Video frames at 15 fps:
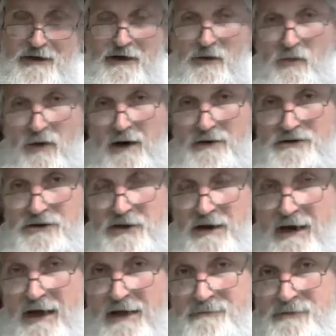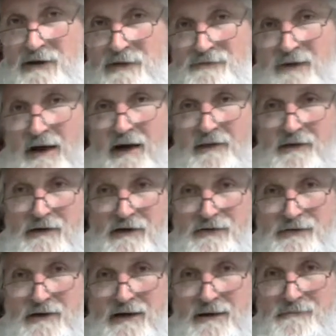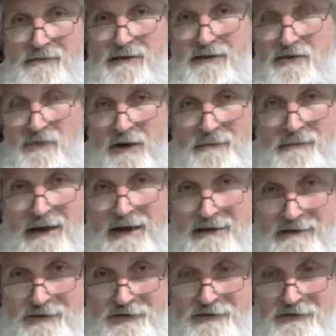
What tribe your father is from is what matters.